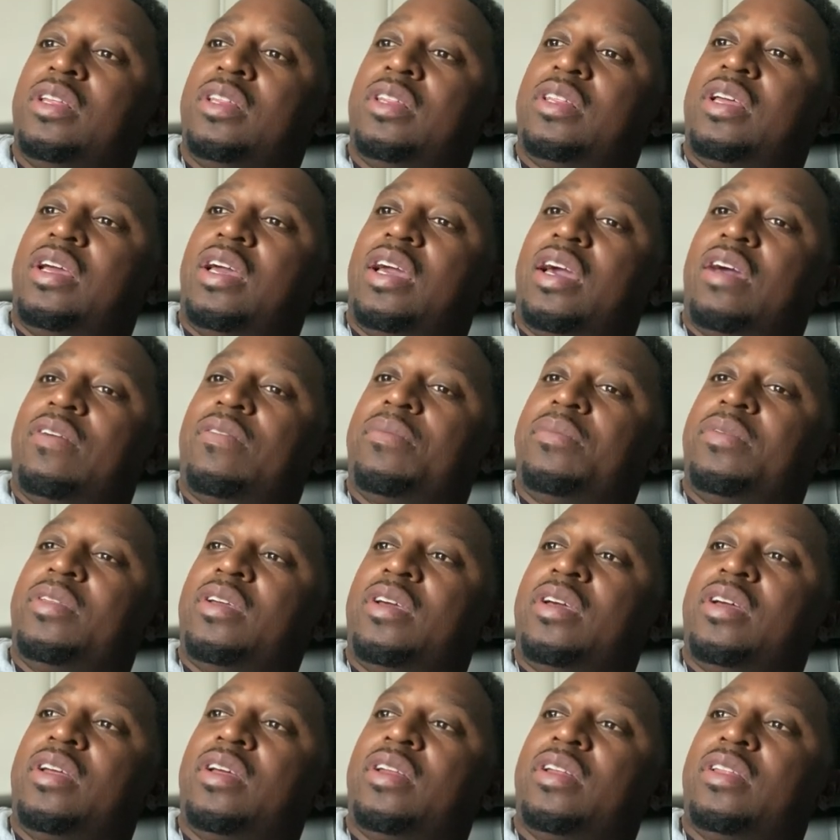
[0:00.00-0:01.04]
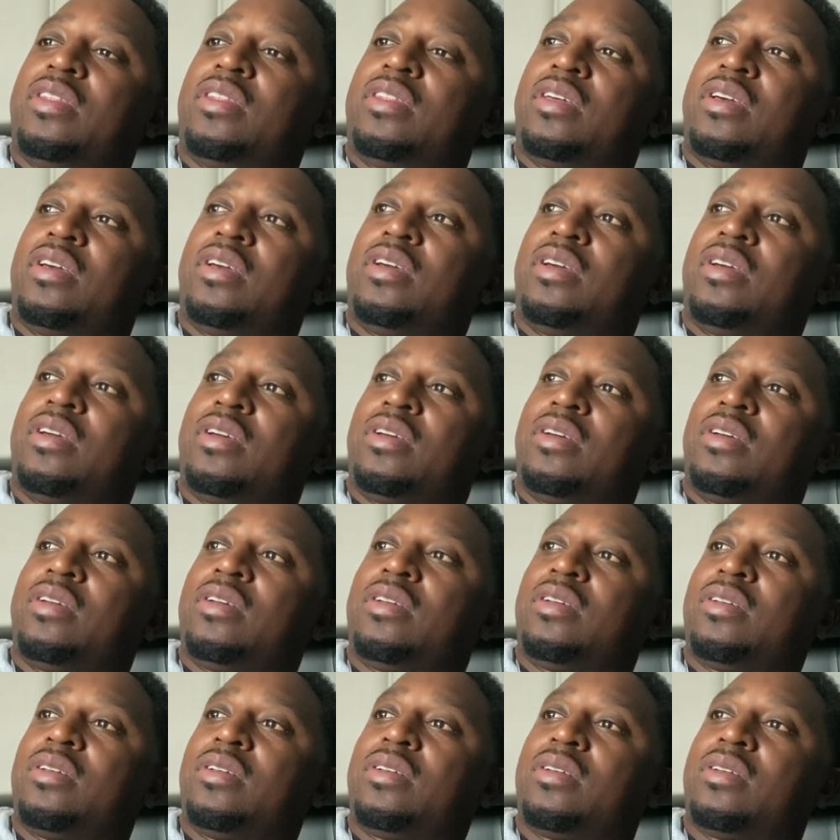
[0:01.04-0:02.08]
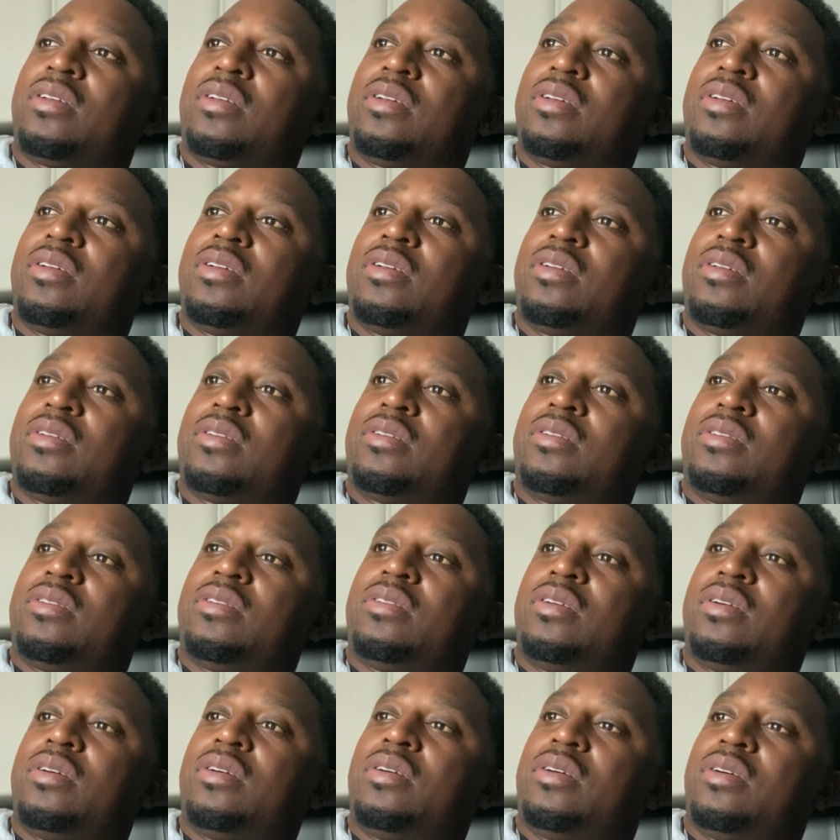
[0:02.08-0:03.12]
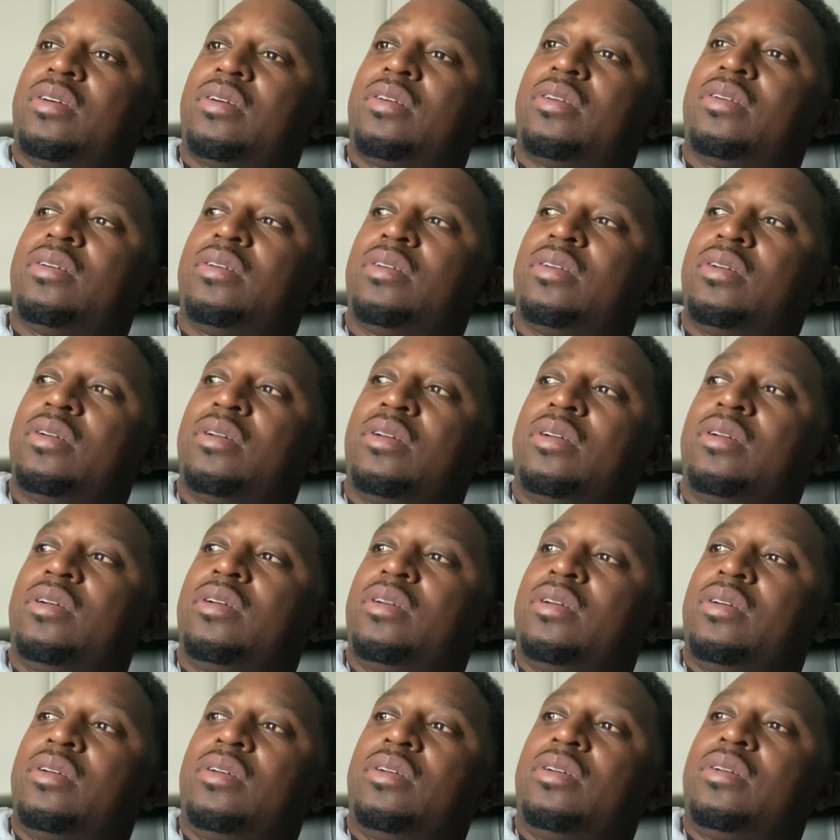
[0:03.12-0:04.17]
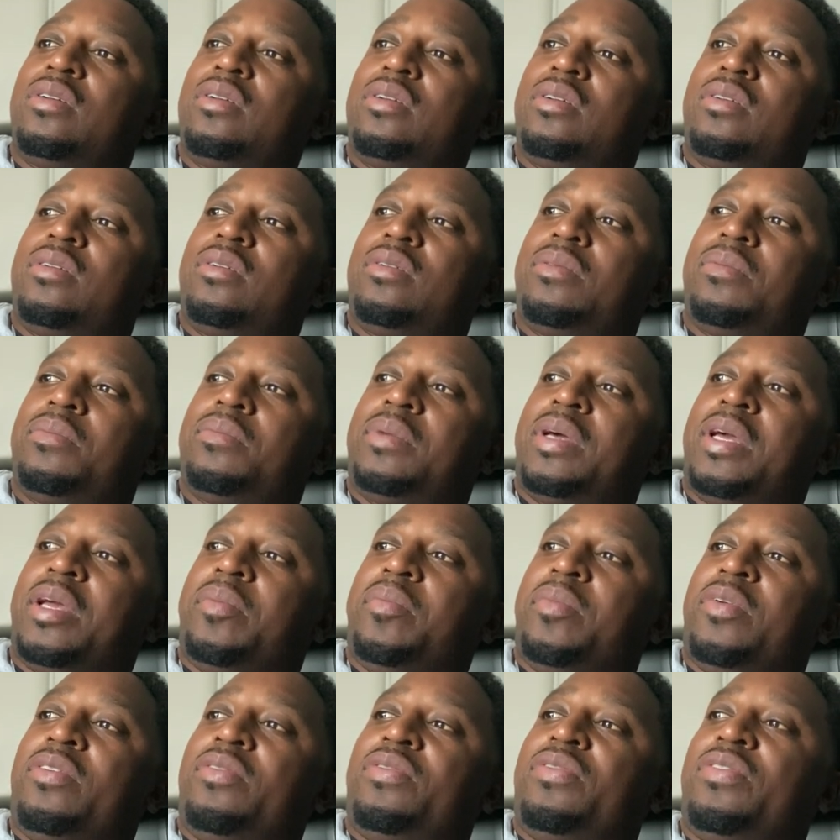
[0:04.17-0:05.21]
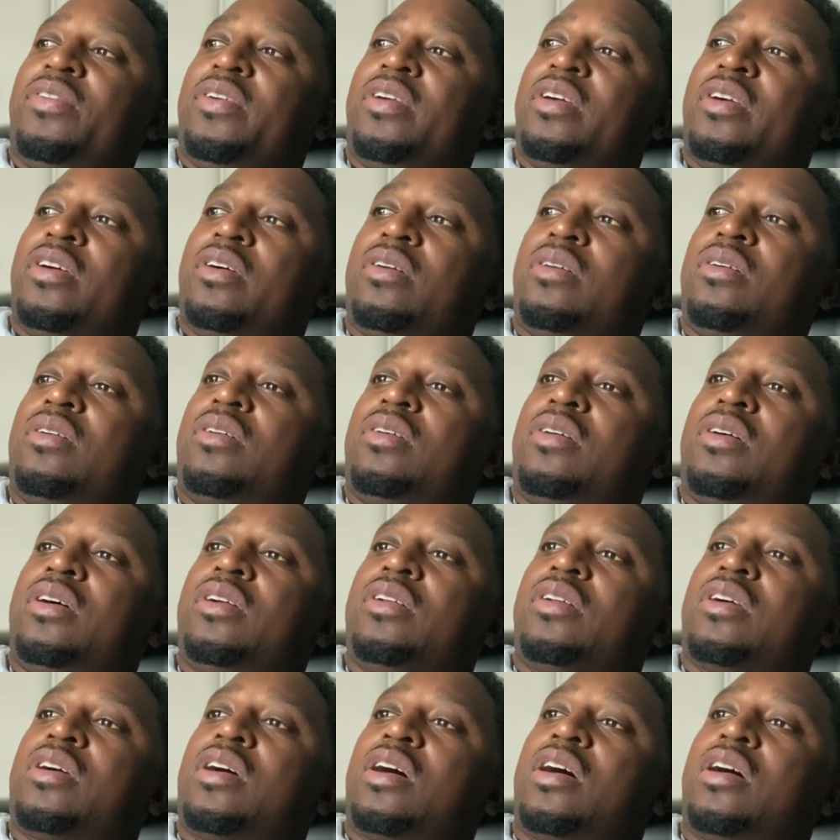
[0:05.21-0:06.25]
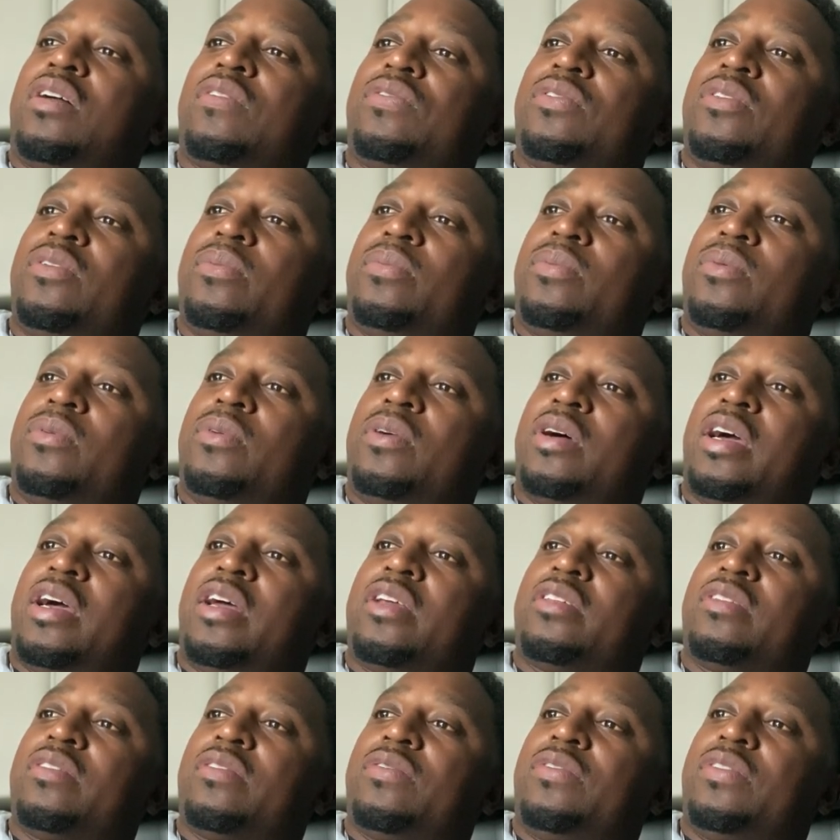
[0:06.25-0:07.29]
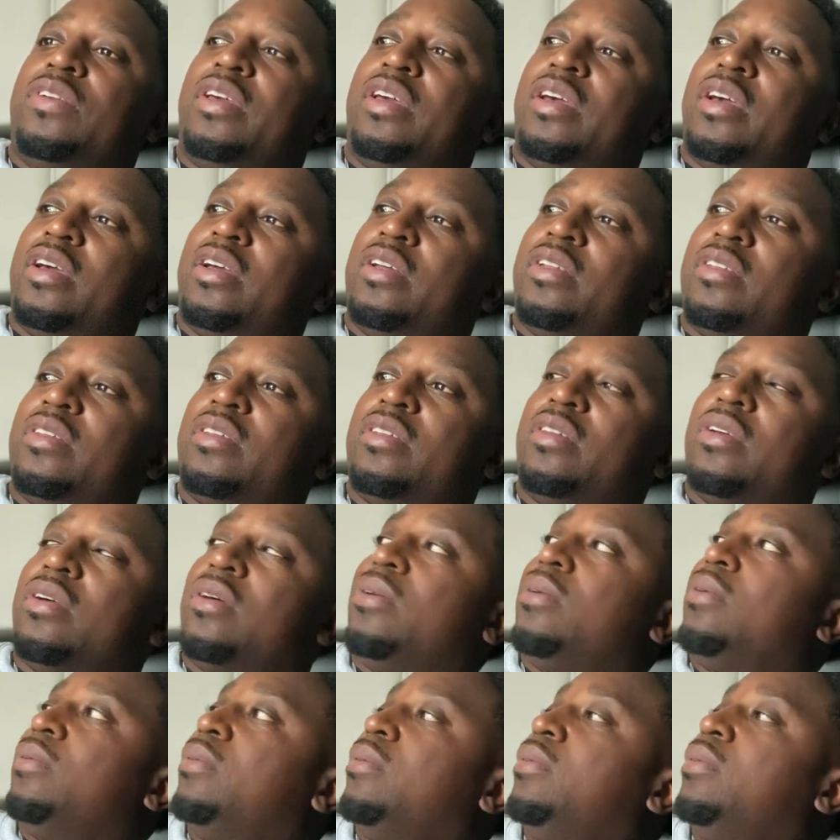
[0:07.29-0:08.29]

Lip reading: they haven't did anything to make me feel uncomfortable as of yet. So